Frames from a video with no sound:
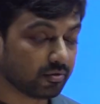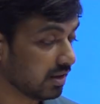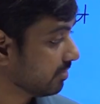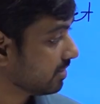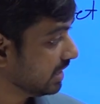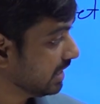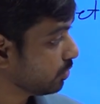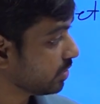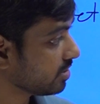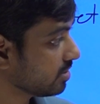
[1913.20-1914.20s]
we have three
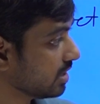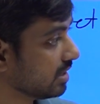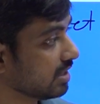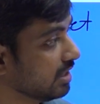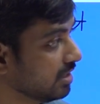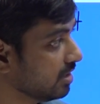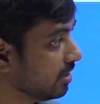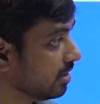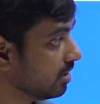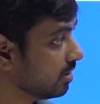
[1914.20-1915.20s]
equations and three
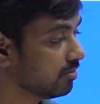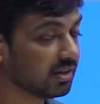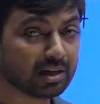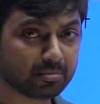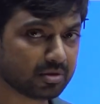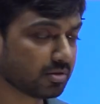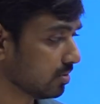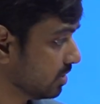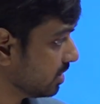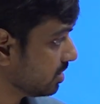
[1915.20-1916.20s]
variables. So
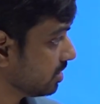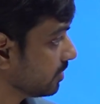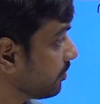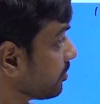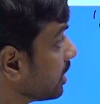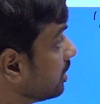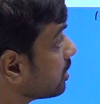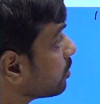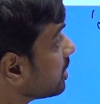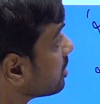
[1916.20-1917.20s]
this
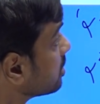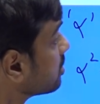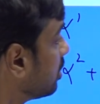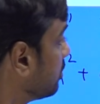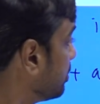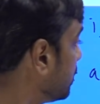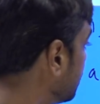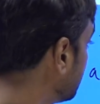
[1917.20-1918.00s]
question is solvable.